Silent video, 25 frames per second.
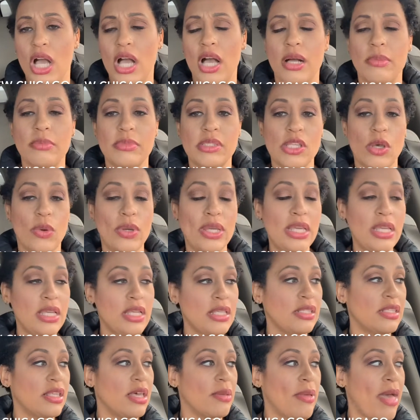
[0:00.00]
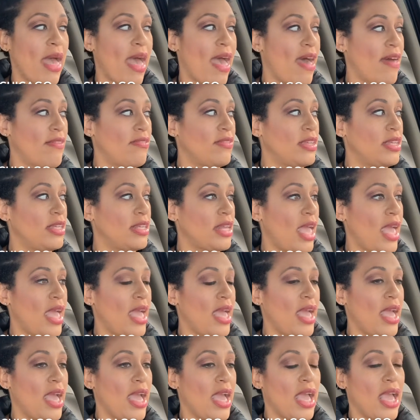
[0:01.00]
Um, so he ends up having
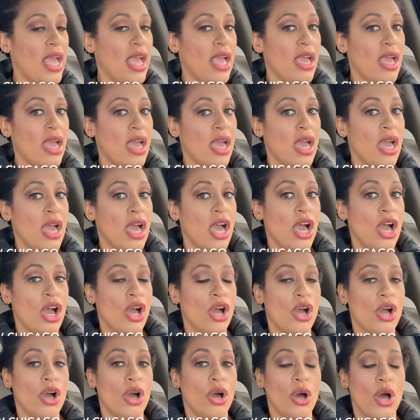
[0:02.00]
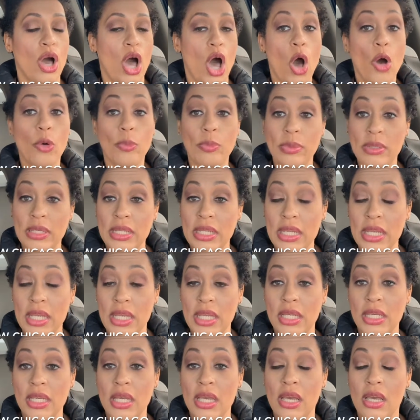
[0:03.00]
a
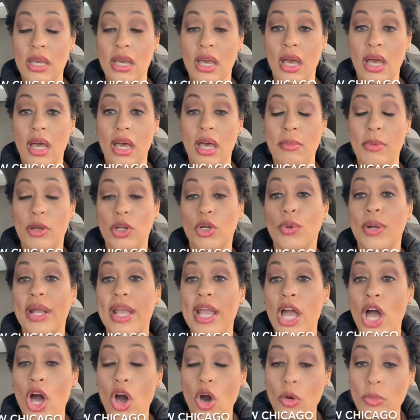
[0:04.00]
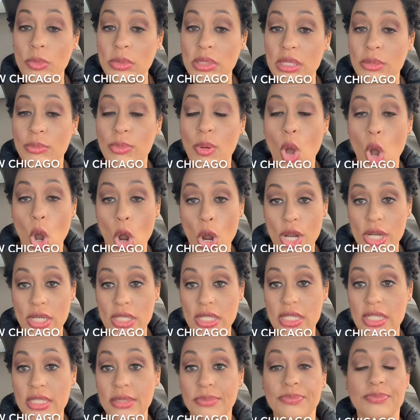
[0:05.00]
opening, um, a grand opening
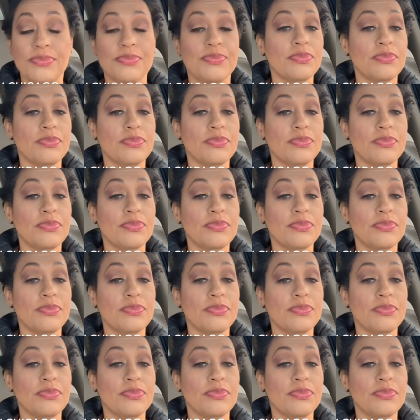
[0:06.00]
party